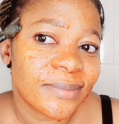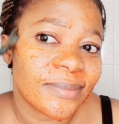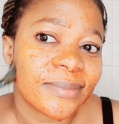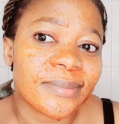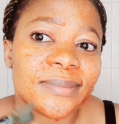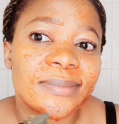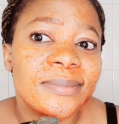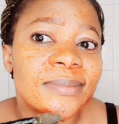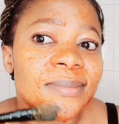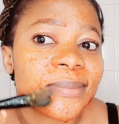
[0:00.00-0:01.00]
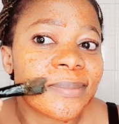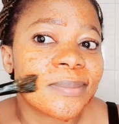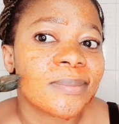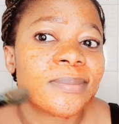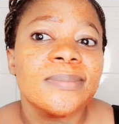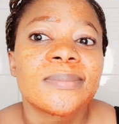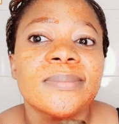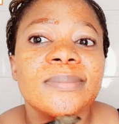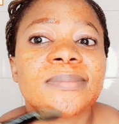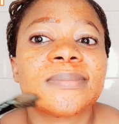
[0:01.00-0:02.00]

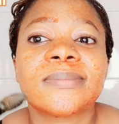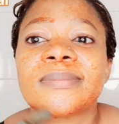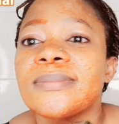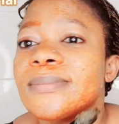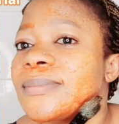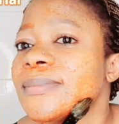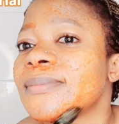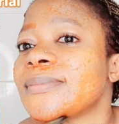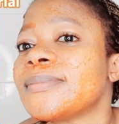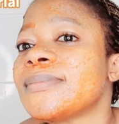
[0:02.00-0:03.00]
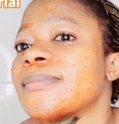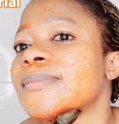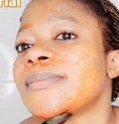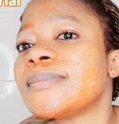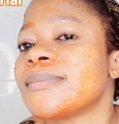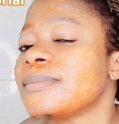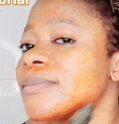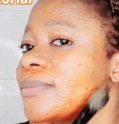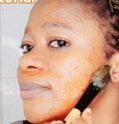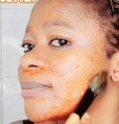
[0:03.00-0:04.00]

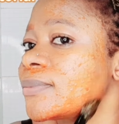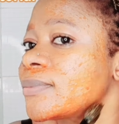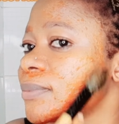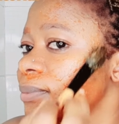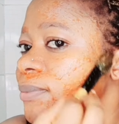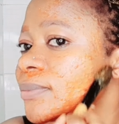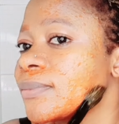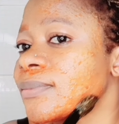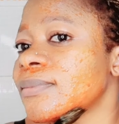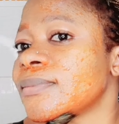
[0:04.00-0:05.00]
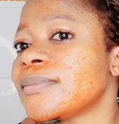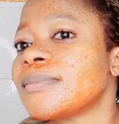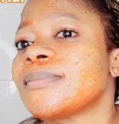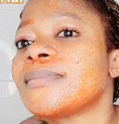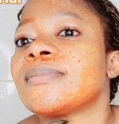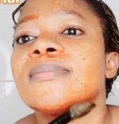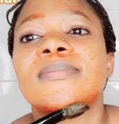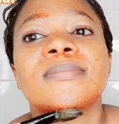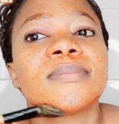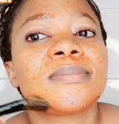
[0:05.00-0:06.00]

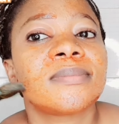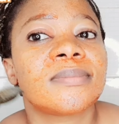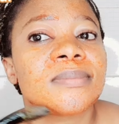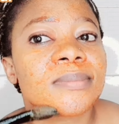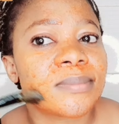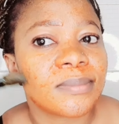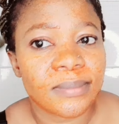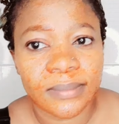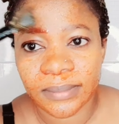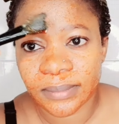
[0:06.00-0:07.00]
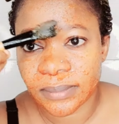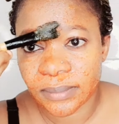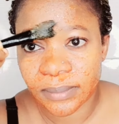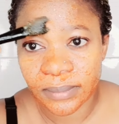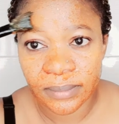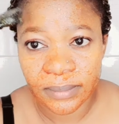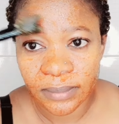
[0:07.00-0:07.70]
[no speech]